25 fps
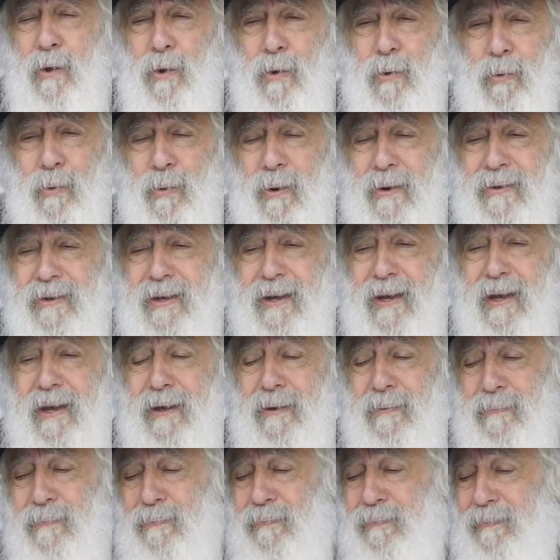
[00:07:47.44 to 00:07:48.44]
One day
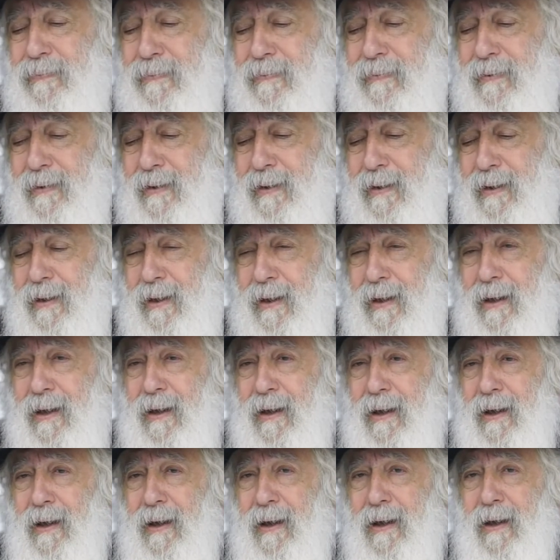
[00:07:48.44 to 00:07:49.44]

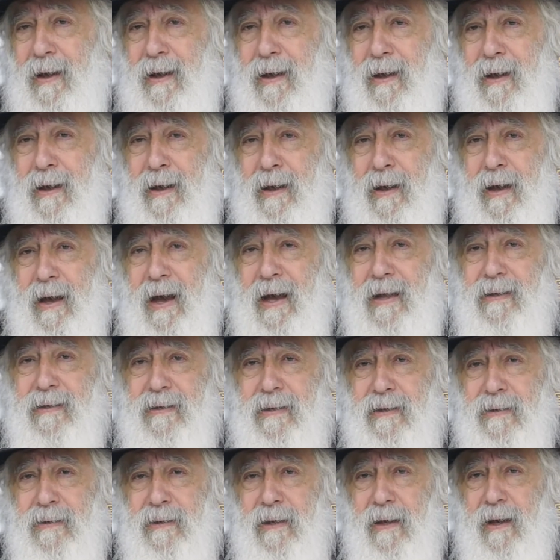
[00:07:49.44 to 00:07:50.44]
I
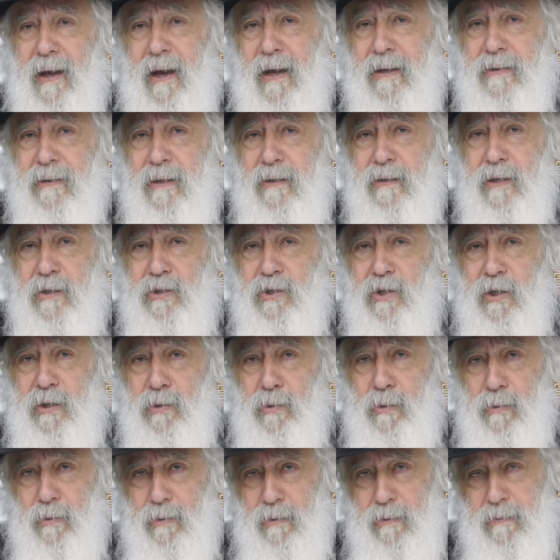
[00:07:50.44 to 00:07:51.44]
did a
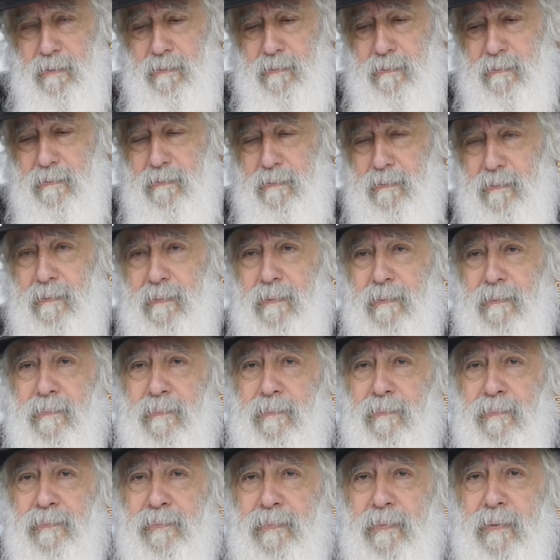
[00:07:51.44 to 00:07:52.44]
shidduch,
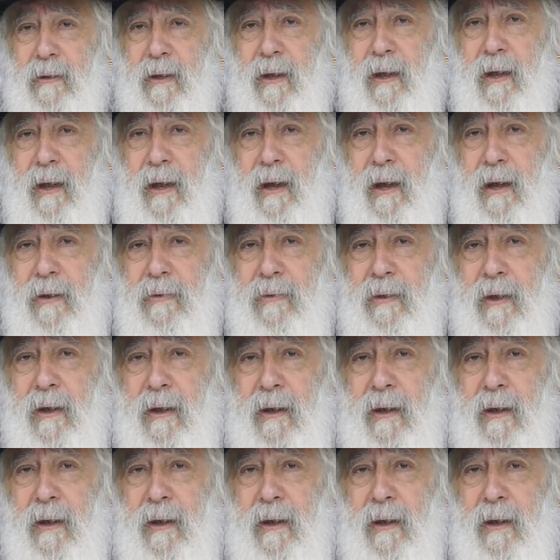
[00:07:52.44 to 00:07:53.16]
and